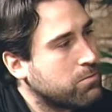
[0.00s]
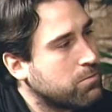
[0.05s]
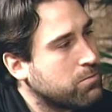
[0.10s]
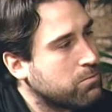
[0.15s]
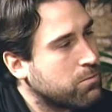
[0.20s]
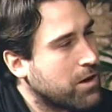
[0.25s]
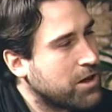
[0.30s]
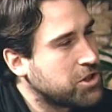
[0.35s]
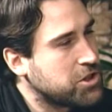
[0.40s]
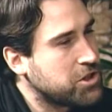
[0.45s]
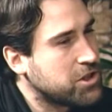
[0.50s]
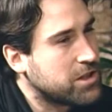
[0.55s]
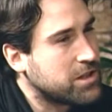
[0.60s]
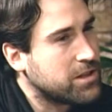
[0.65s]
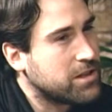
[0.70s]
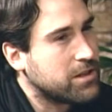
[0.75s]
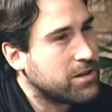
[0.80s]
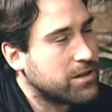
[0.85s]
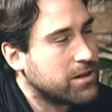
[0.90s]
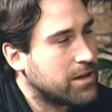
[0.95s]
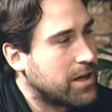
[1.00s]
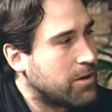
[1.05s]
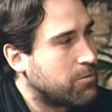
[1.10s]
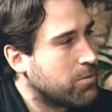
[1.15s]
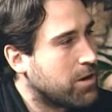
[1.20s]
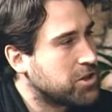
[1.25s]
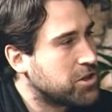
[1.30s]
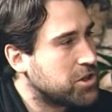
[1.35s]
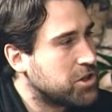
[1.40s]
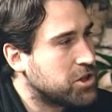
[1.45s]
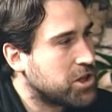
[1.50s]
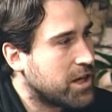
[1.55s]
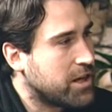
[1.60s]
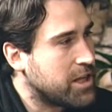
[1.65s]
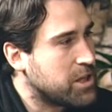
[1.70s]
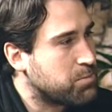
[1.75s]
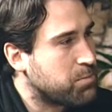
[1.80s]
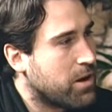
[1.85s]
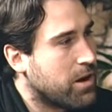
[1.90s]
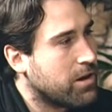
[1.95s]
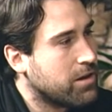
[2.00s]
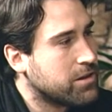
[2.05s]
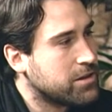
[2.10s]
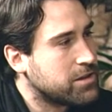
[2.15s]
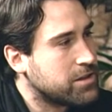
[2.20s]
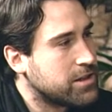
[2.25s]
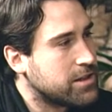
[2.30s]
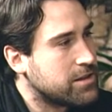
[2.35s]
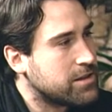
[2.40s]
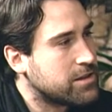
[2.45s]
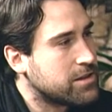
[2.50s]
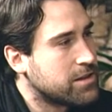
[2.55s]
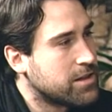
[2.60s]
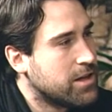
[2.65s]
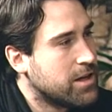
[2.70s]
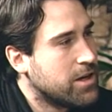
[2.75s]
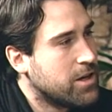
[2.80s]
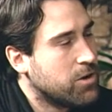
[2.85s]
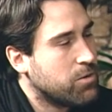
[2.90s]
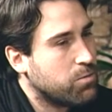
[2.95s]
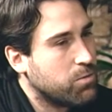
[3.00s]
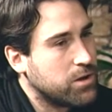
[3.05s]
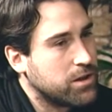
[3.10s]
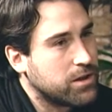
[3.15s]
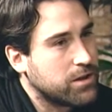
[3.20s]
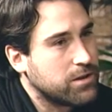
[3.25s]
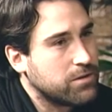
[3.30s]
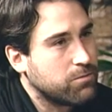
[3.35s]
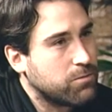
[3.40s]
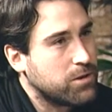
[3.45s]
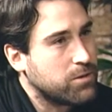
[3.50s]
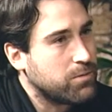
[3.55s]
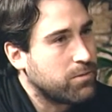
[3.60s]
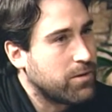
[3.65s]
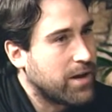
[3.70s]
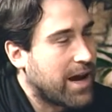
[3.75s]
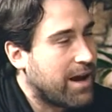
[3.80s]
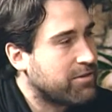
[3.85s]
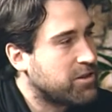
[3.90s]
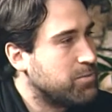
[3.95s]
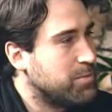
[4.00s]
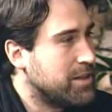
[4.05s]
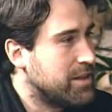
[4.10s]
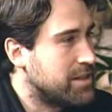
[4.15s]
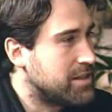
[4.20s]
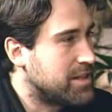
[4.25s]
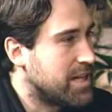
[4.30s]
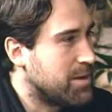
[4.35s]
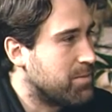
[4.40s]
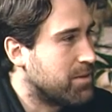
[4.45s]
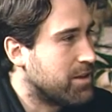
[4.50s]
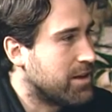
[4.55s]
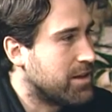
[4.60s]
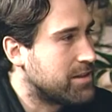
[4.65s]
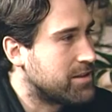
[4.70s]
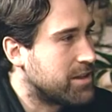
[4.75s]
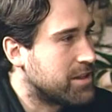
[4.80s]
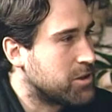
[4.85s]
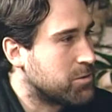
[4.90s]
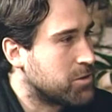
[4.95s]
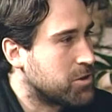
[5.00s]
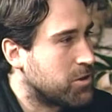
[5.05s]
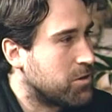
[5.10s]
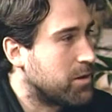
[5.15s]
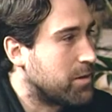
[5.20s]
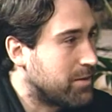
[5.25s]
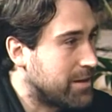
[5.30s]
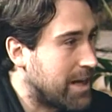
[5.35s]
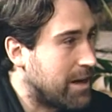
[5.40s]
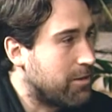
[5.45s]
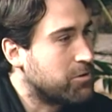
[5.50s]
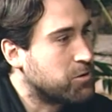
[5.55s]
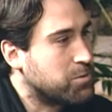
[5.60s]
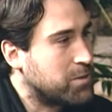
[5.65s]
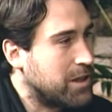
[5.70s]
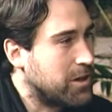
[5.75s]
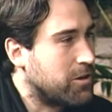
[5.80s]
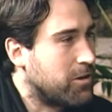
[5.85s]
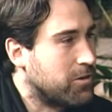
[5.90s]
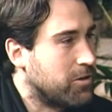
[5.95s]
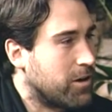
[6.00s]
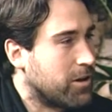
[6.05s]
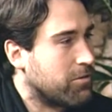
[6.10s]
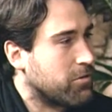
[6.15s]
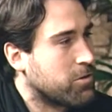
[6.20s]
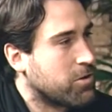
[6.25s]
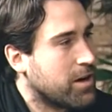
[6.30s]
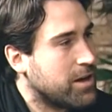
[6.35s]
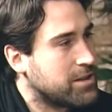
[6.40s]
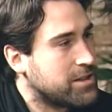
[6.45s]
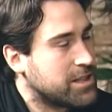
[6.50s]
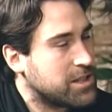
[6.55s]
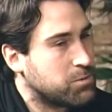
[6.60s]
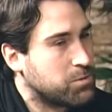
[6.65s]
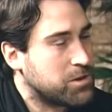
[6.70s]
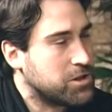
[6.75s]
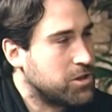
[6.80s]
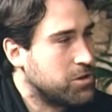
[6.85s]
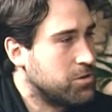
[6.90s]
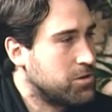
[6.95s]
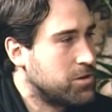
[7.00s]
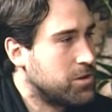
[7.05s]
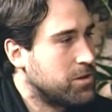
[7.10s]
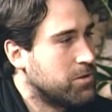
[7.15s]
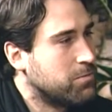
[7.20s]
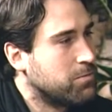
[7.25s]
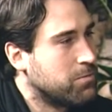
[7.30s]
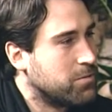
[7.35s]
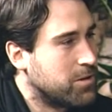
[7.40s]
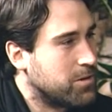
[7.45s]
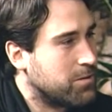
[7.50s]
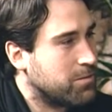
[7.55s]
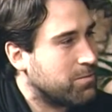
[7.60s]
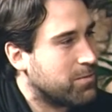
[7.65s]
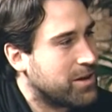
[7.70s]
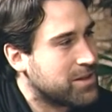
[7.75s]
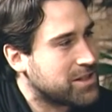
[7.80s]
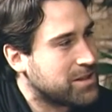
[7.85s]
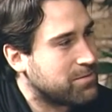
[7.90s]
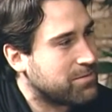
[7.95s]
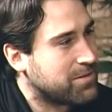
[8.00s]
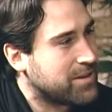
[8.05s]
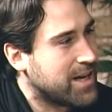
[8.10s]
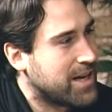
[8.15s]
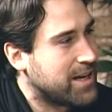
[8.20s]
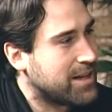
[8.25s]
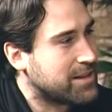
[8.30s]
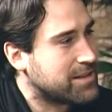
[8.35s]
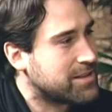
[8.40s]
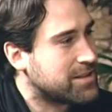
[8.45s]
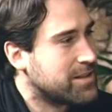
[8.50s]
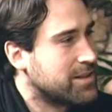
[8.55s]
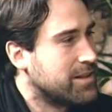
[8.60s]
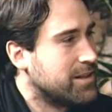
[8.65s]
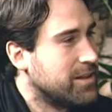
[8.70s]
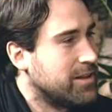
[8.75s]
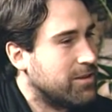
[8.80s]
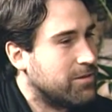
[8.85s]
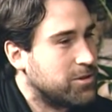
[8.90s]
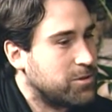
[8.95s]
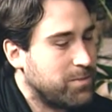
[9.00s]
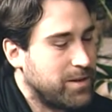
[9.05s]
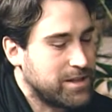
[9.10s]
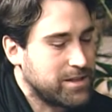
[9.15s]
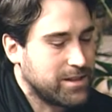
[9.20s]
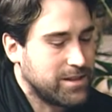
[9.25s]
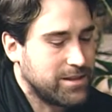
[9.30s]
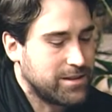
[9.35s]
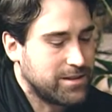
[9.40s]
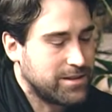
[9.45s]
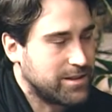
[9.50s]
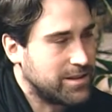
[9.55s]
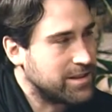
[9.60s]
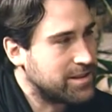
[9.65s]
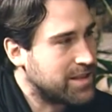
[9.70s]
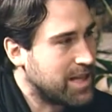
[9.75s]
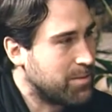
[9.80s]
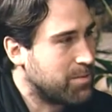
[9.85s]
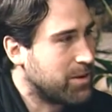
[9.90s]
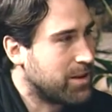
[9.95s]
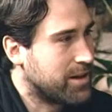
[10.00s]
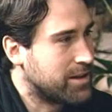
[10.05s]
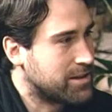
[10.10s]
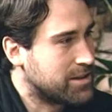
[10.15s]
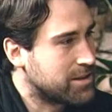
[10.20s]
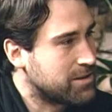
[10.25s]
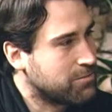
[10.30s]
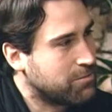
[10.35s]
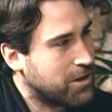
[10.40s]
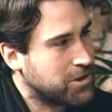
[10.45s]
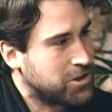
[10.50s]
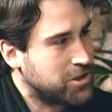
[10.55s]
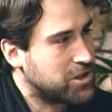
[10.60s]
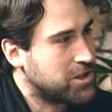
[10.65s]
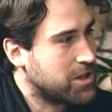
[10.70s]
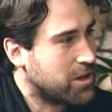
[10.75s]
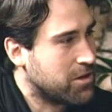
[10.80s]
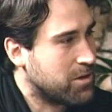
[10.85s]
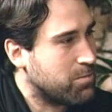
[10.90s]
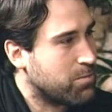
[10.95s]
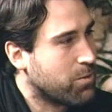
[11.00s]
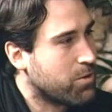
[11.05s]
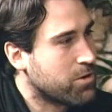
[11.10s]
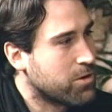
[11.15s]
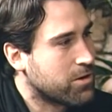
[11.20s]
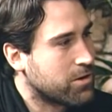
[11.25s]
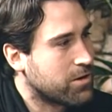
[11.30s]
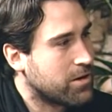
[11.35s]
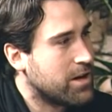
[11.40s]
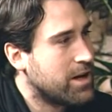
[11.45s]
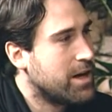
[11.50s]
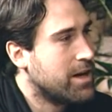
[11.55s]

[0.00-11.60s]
Russian and Russian-Chinese policies would have to be destabilized as a result. Like that was what they called the arc of crisis, was use the Muslim fanatics, to basically destabilize Russia's southern border.